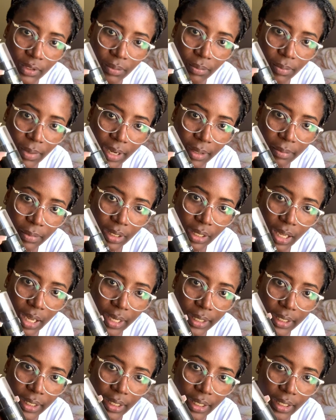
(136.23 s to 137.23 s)
by
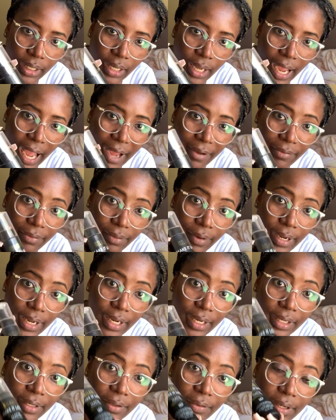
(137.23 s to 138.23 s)
Milani. I've
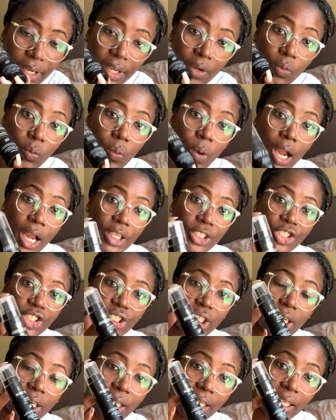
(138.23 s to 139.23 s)
read and watched
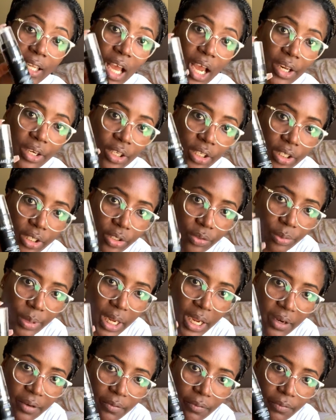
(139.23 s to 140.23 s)
a lot of
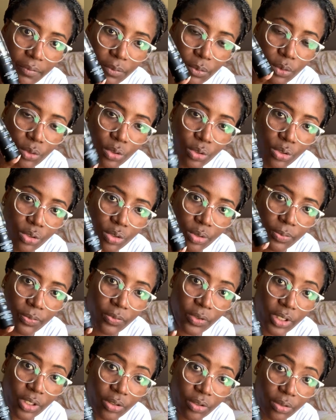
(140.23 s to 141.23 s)
great YouTube
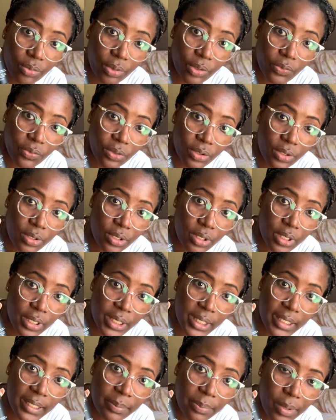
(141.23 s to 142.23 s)
video reviews on
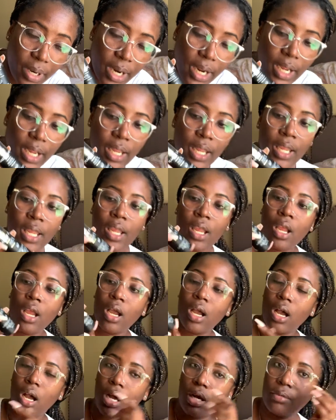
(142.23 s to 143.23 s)
this spray.
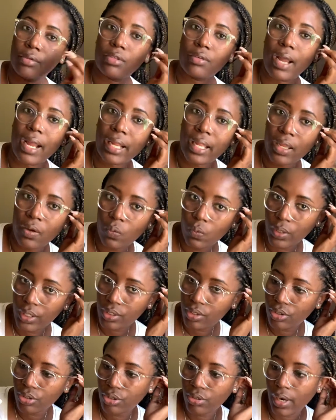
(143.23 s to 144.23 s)
So I can't wait
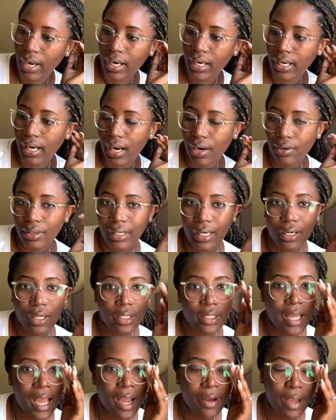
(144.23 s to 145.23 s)
to try it out, because
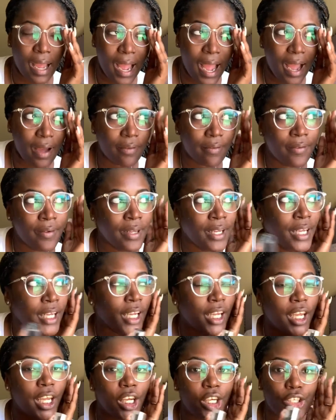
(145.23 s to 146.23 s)
I have
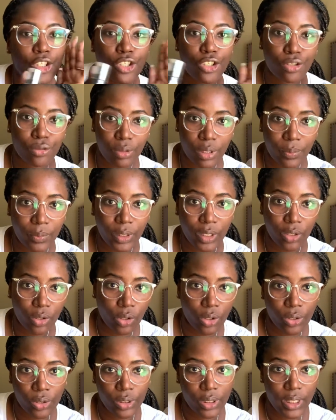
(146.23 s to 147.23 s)
extremely
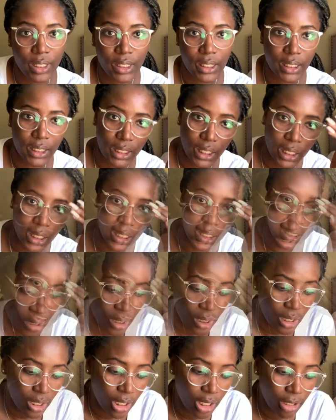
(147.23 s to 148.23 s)
oily skin.
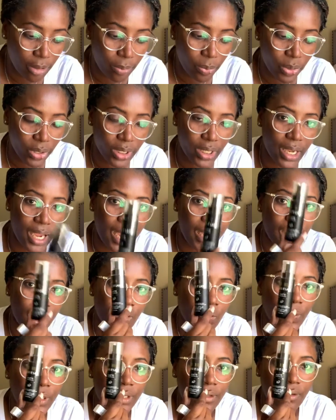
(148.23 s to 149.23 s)
But yeah, I
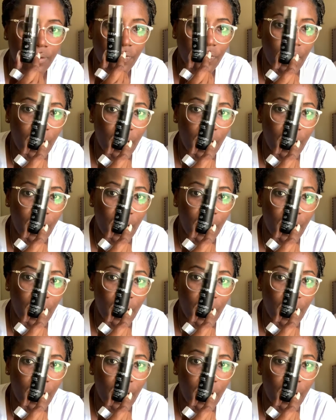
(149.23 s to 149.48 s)
can't wait to